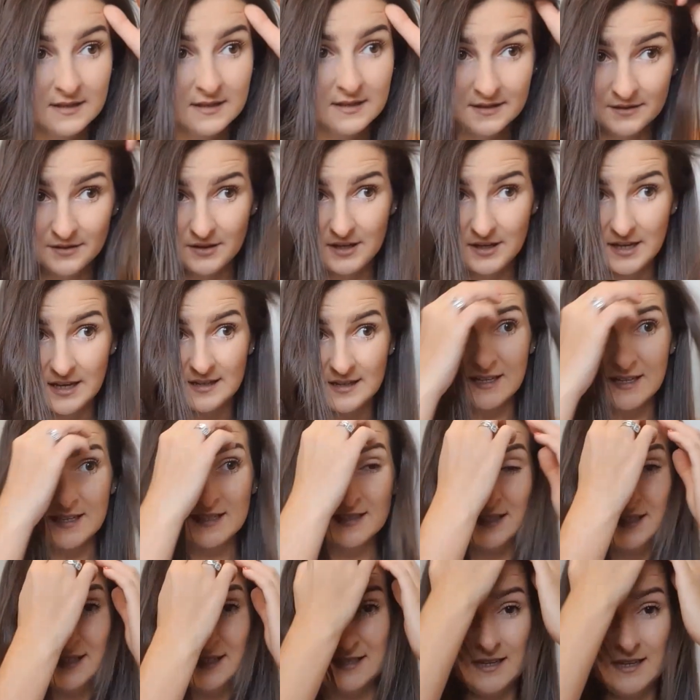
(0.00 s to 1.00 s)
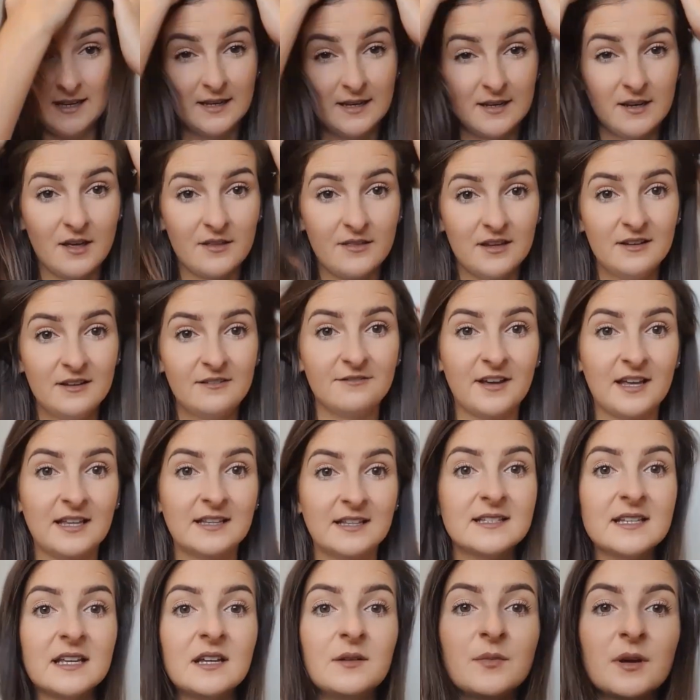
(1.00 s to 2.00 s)
So yes, as I said, nothing
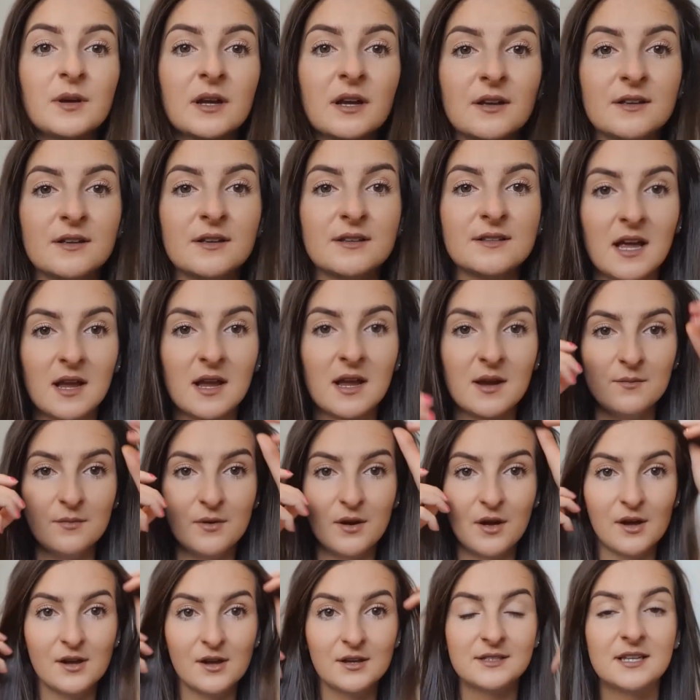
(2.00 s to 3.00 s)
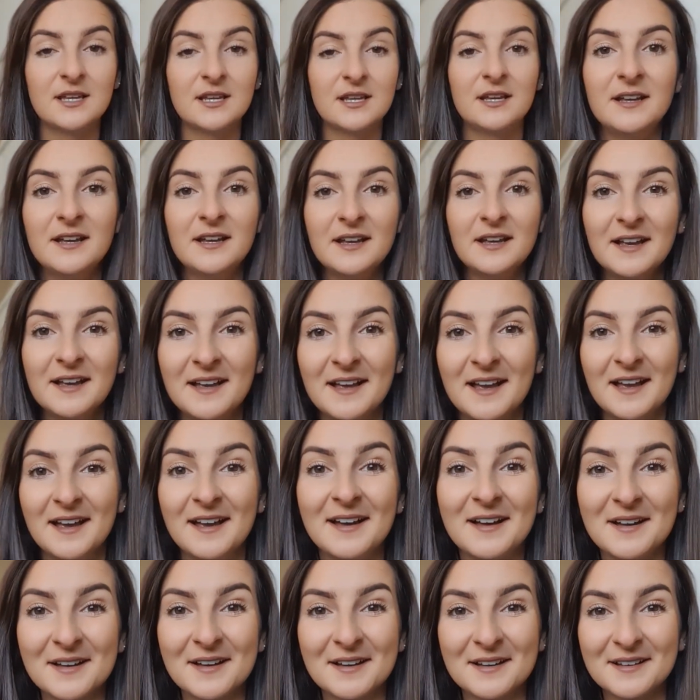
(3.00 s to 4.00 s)
fancy because I'm not
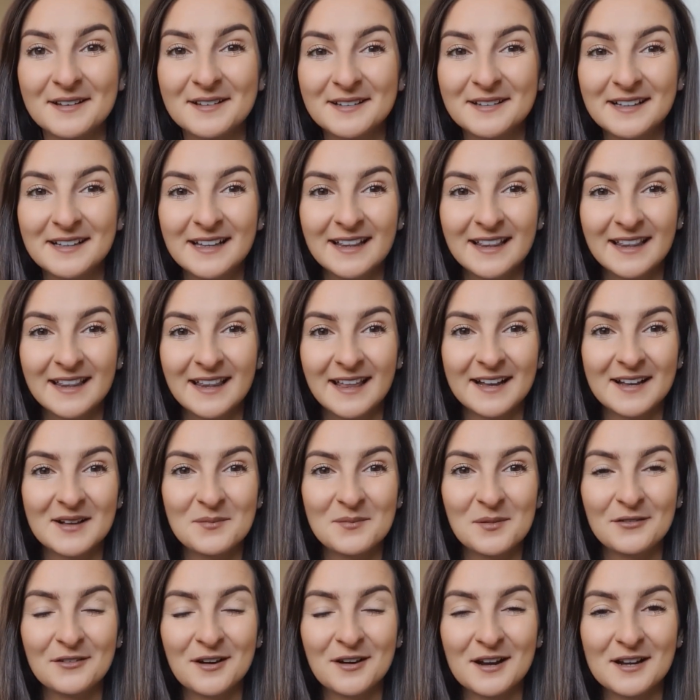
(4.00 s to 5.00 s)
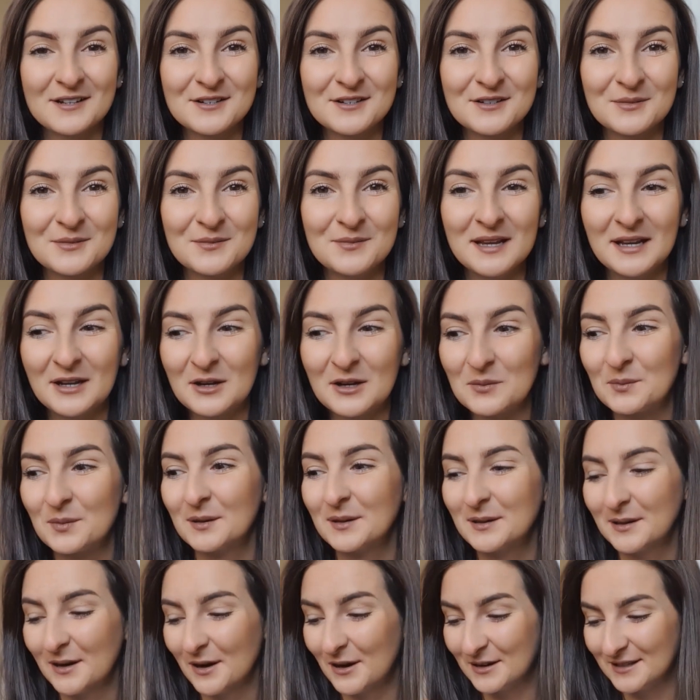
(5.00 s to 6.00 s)
uh like professional makeup
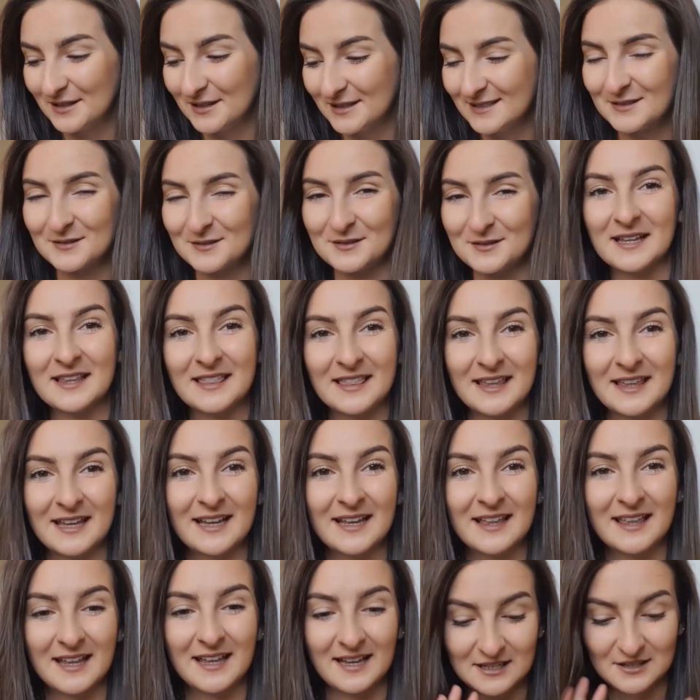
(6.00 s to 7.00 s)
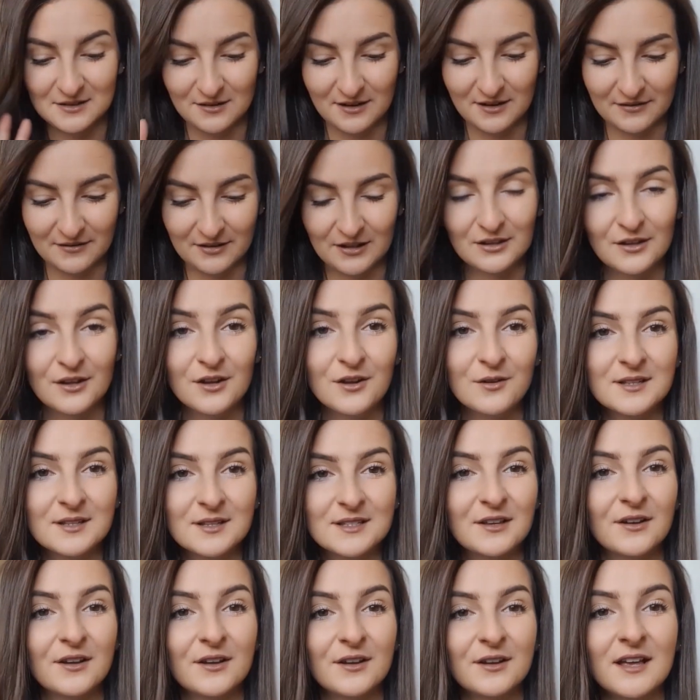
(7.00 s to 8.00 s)
artist or anything. Like I don't have a clue what's
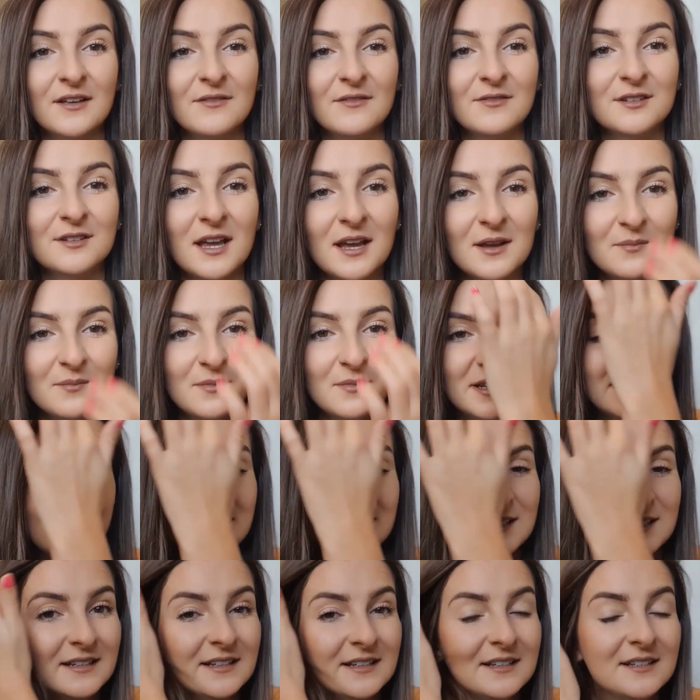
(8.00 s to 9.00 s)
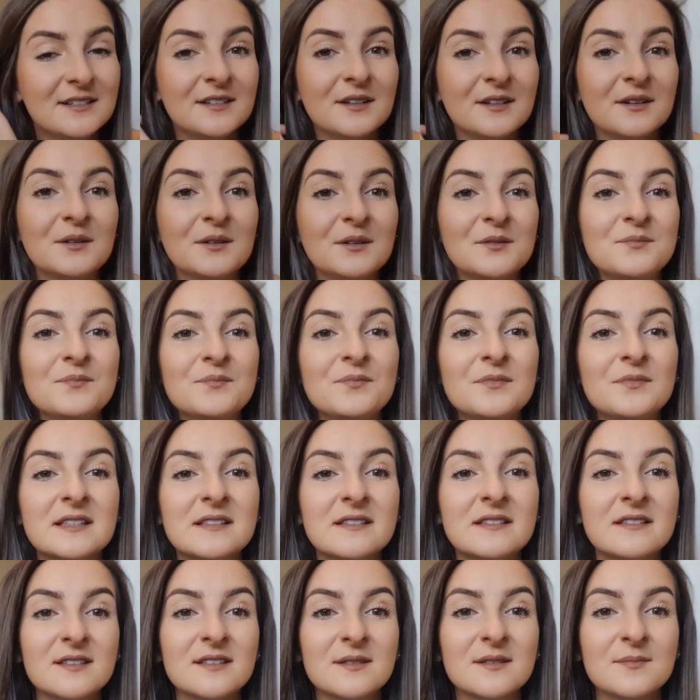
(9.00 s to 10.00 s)
going on half the time. So this
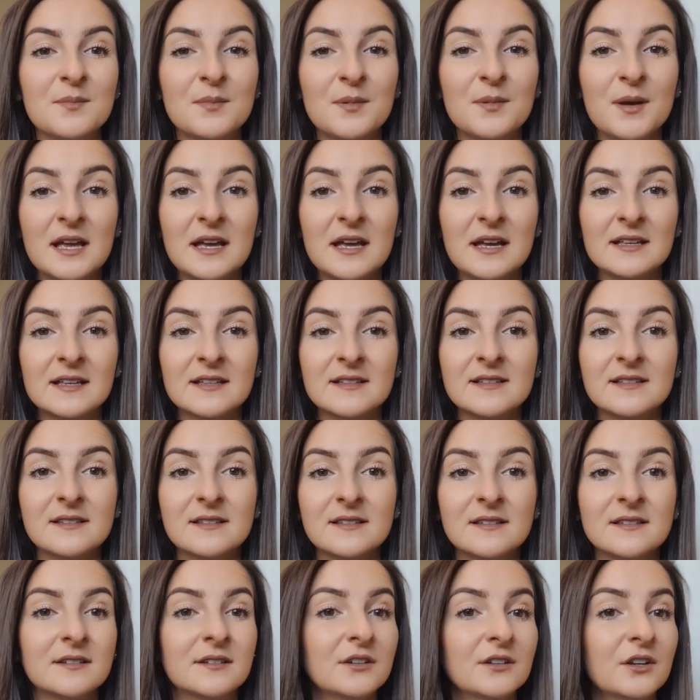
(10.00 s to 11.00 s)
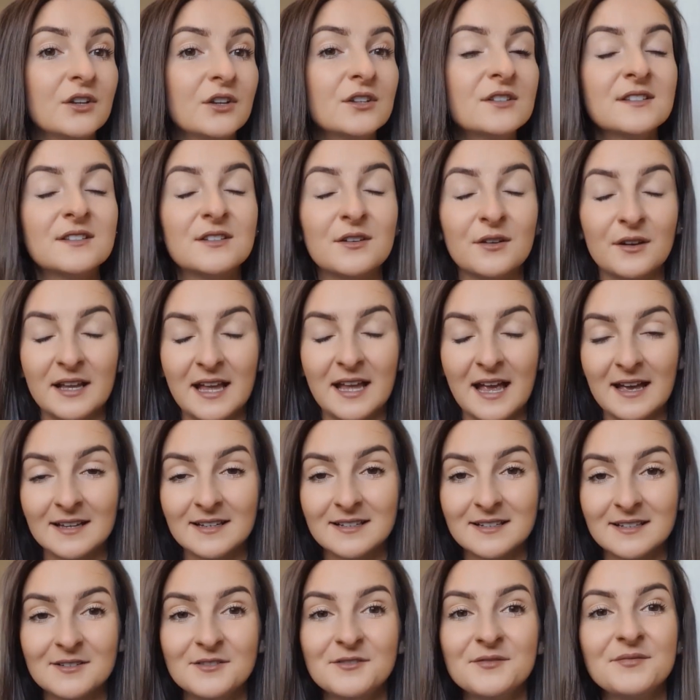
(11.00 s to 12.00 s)
is a bit as good as it's gonna
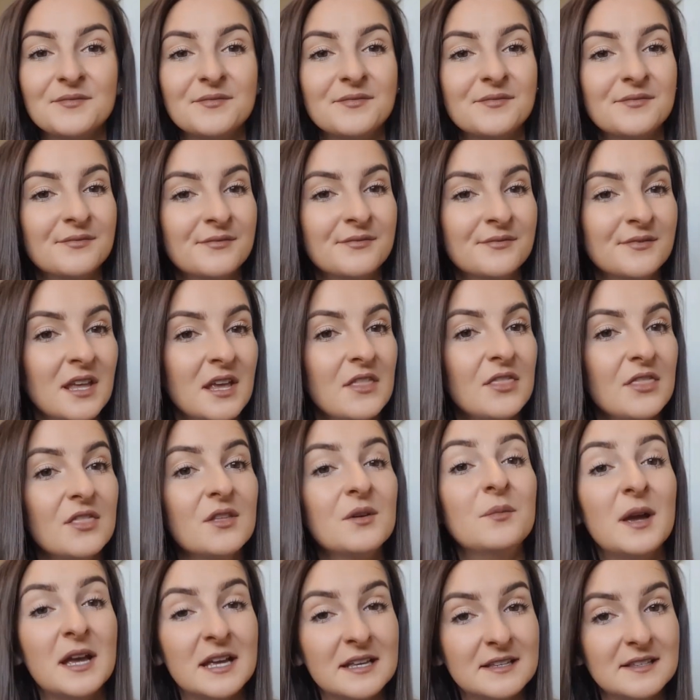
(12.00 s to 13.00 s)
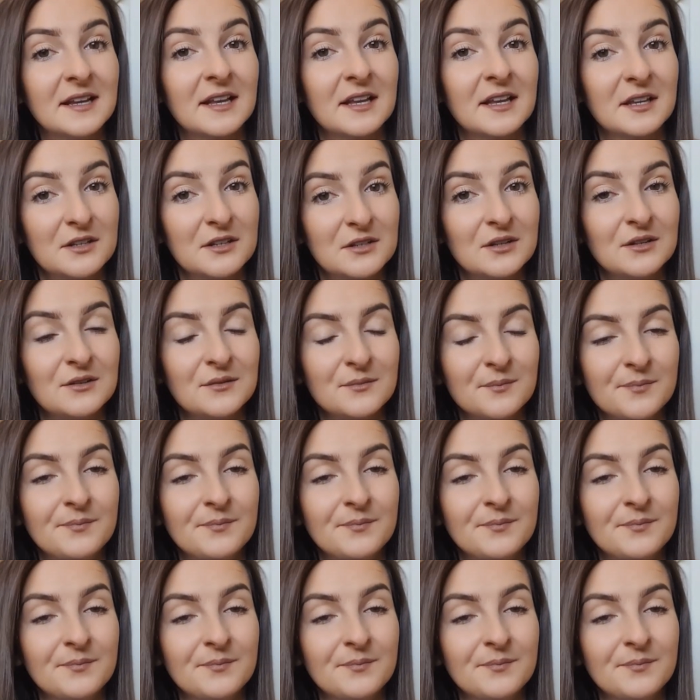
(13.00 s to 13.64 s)
get. The best I can do.